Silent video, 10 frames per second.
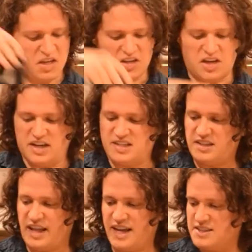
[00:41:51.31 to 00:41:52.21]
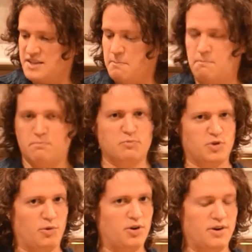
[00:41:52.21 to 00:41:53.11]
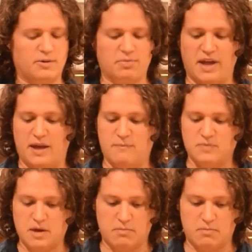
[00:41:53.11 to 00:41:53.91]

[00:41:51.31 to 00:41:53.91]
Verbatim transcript: cut a slice, and then throw it on your plate.